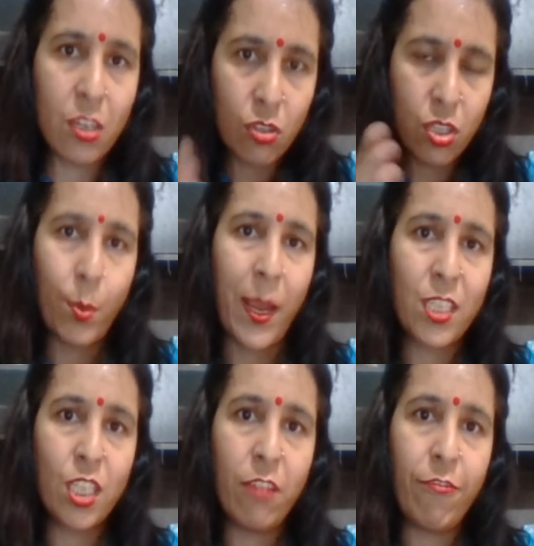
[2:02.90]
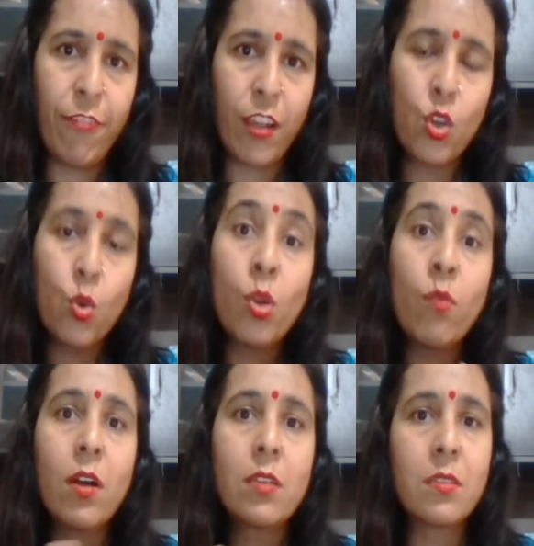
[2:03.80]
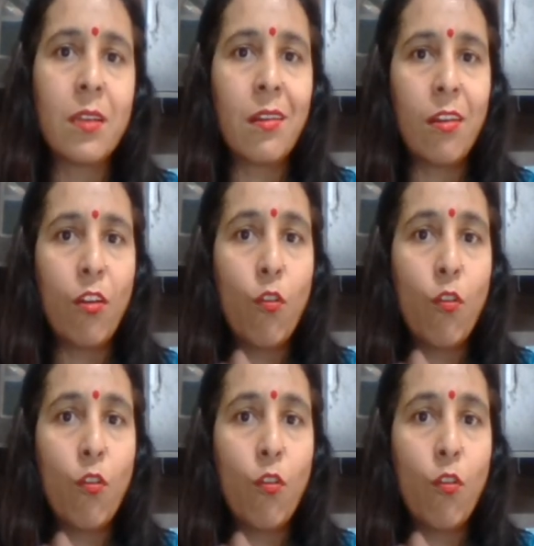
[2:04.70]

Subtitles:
or specific universal